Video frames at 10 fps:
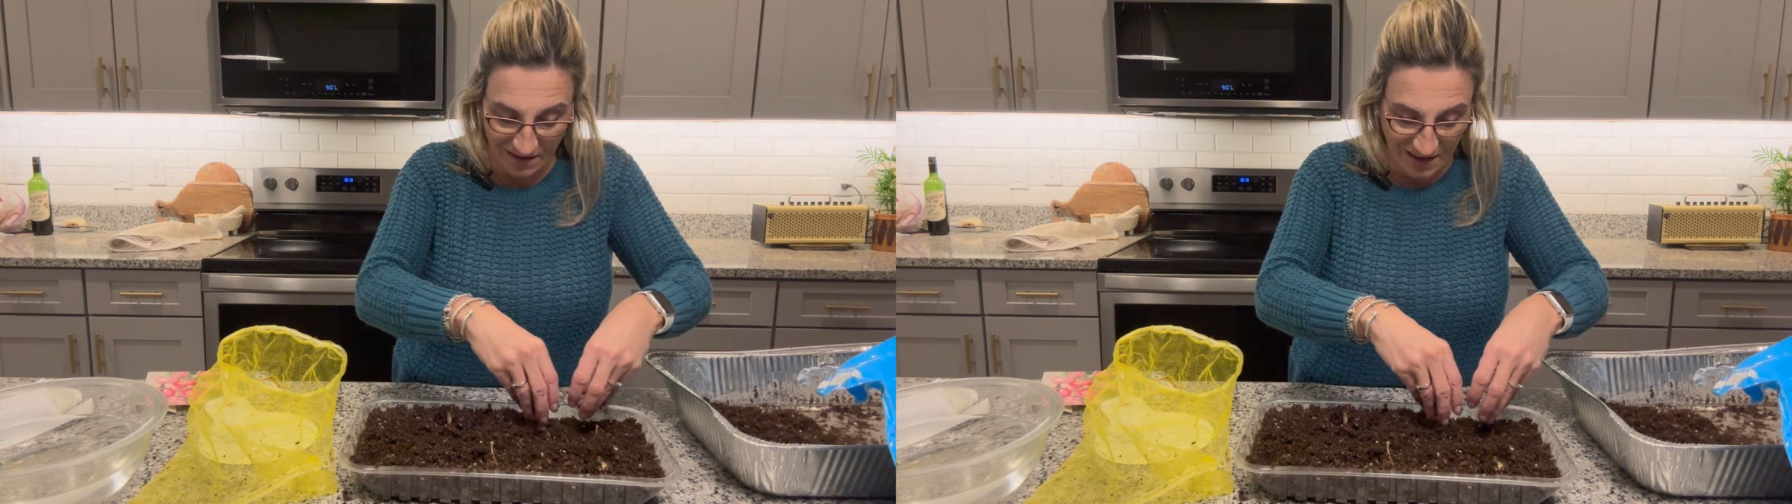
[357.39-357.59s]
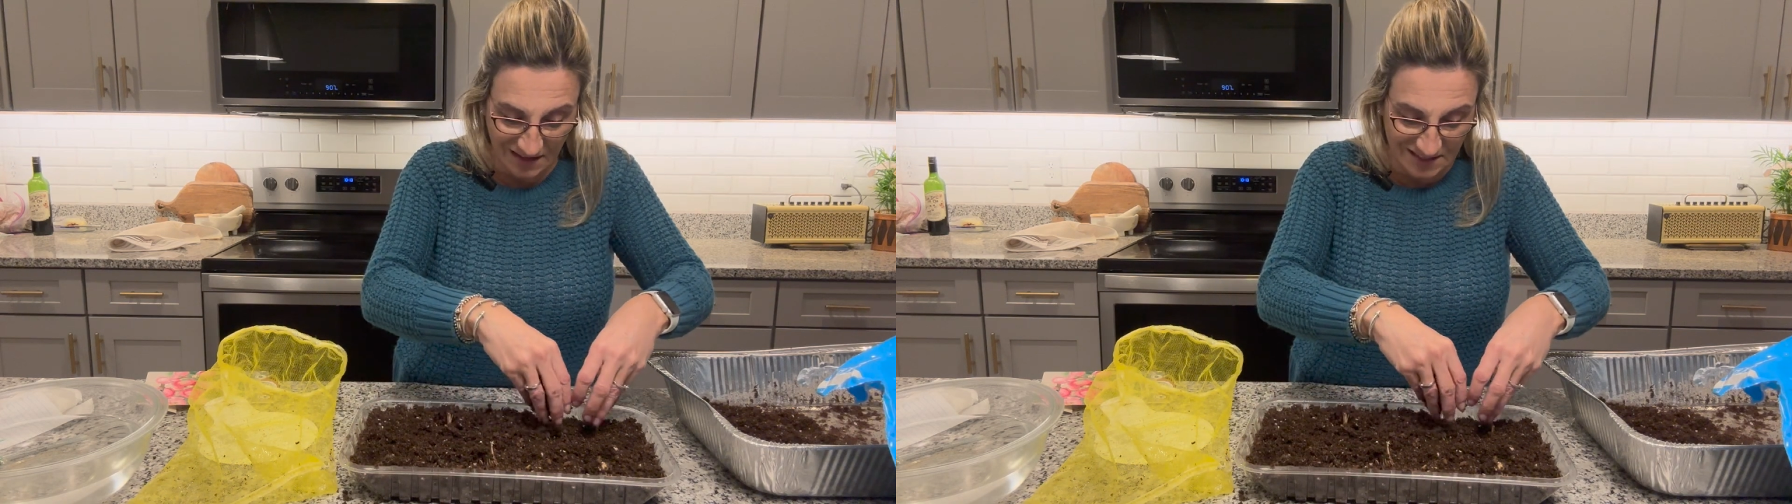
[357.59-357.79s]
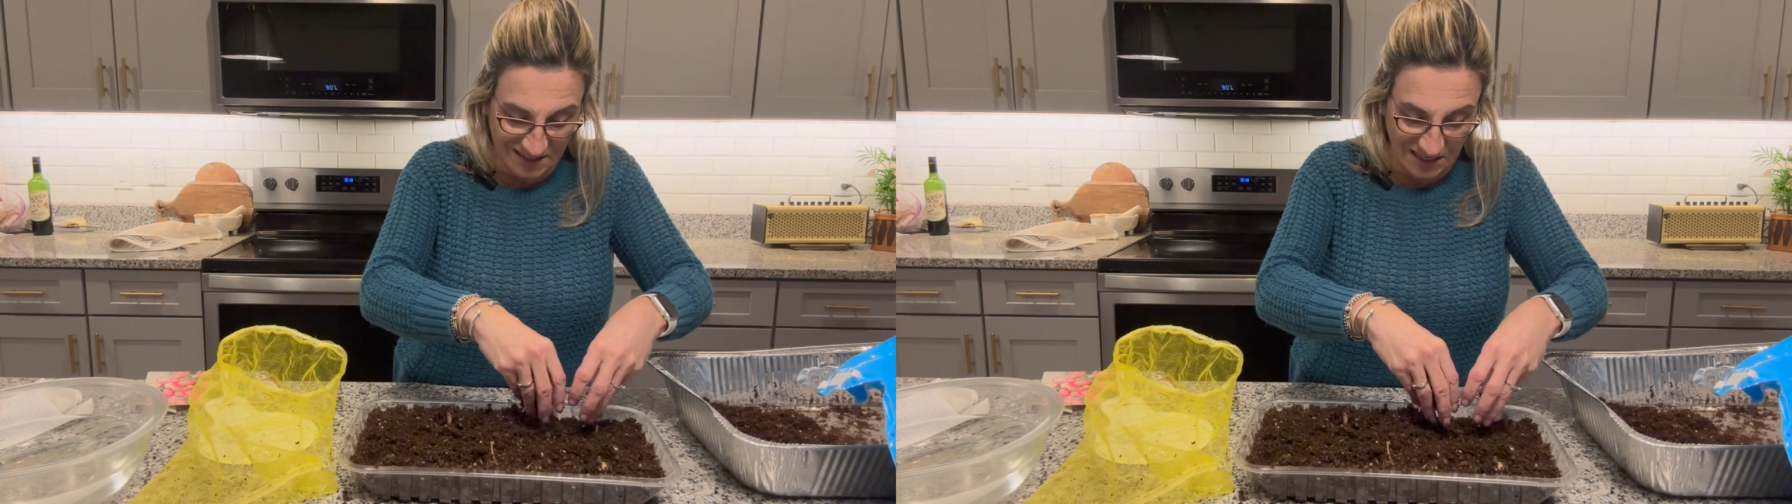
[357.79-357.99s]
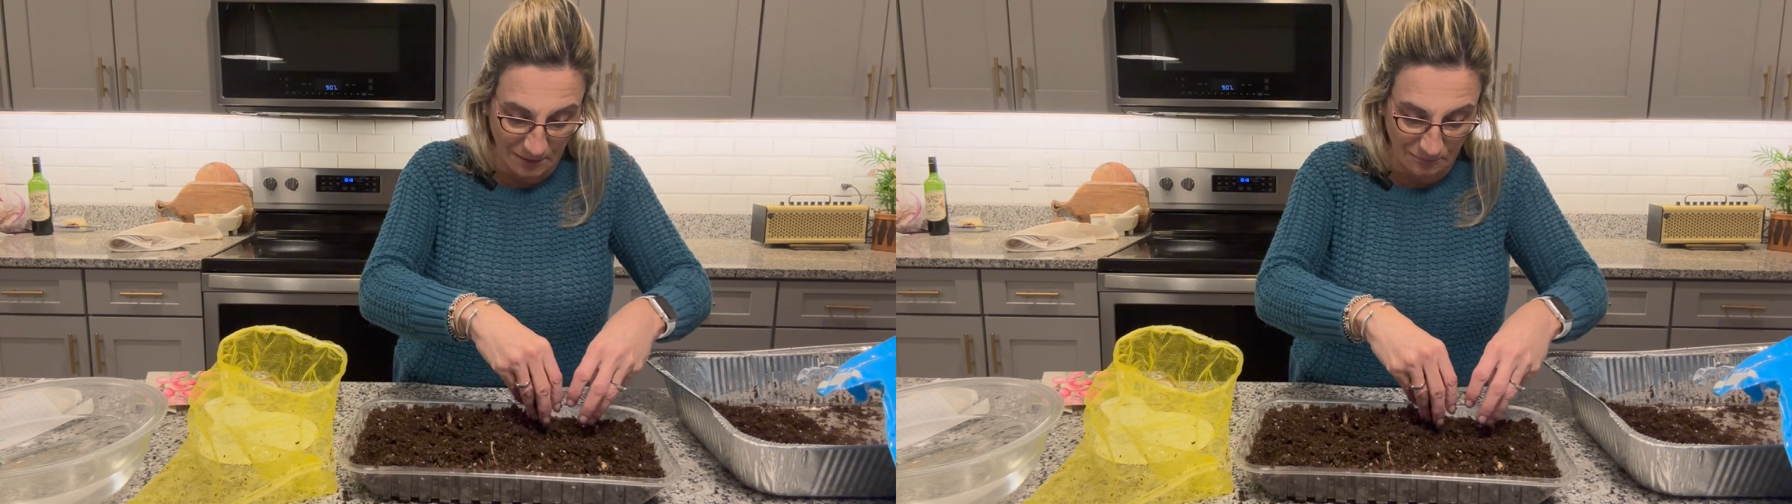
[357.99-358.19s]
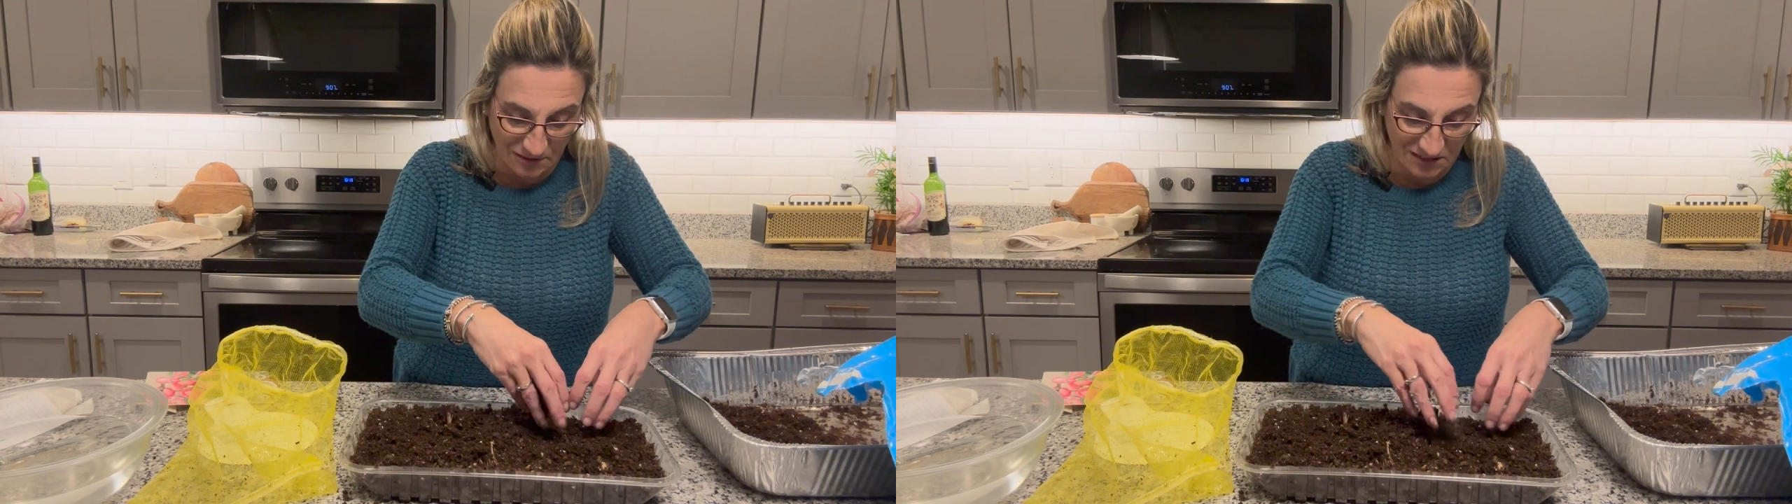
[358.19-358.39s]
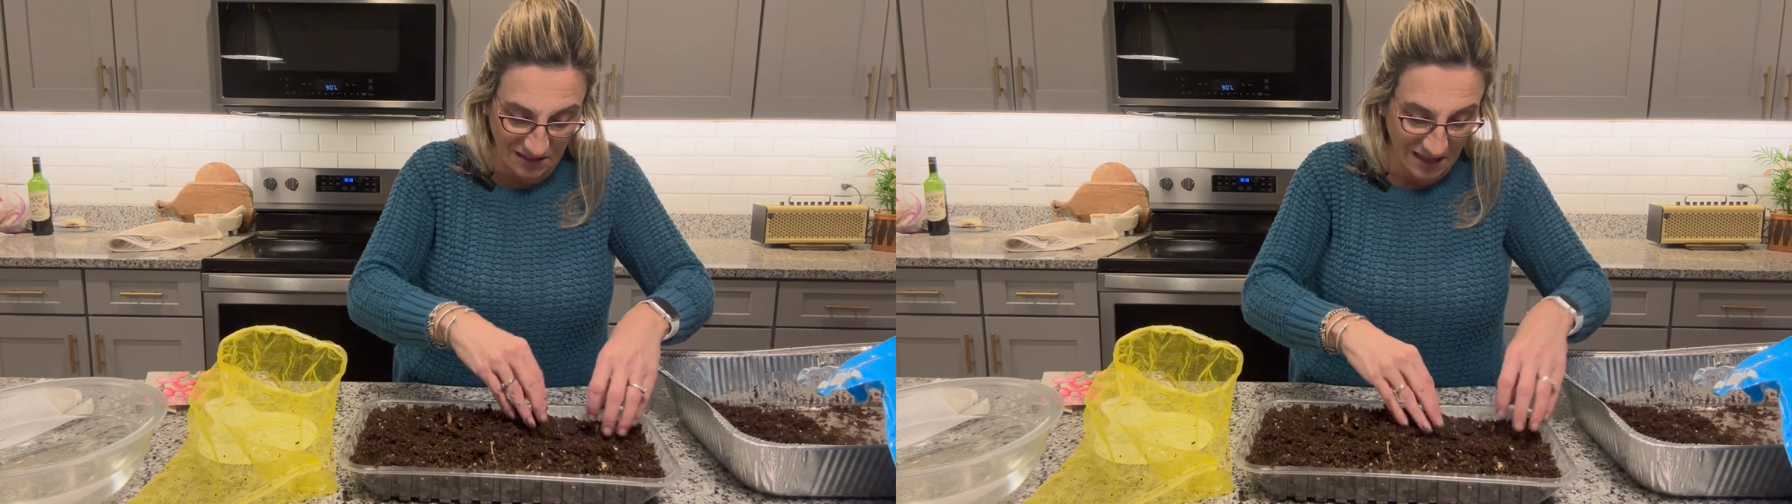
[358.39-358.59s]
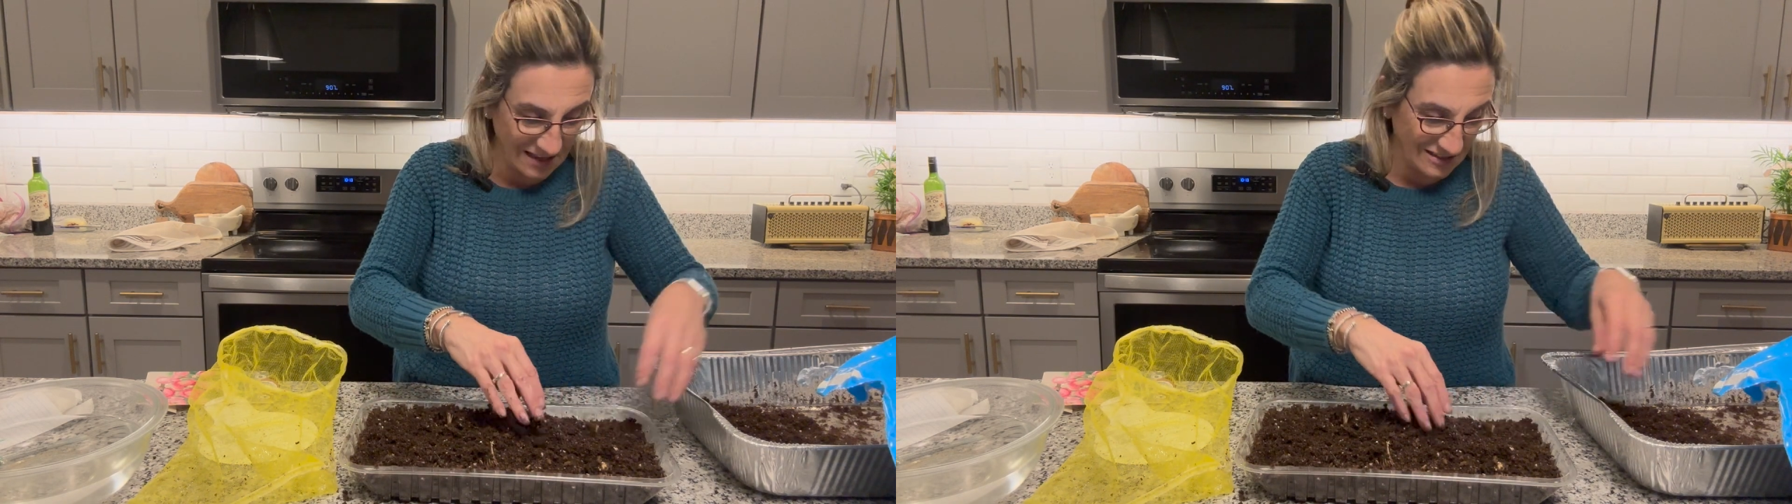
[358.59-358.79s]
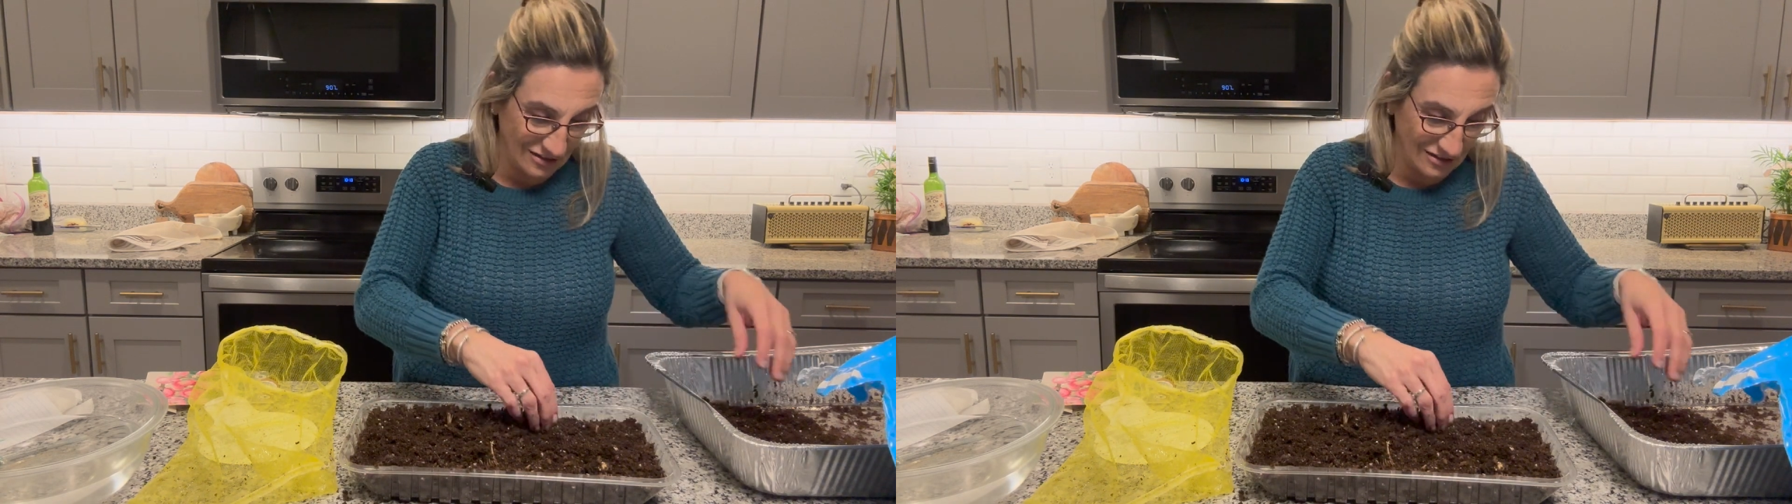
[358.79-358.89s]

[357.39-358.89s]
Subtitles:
It seems like it's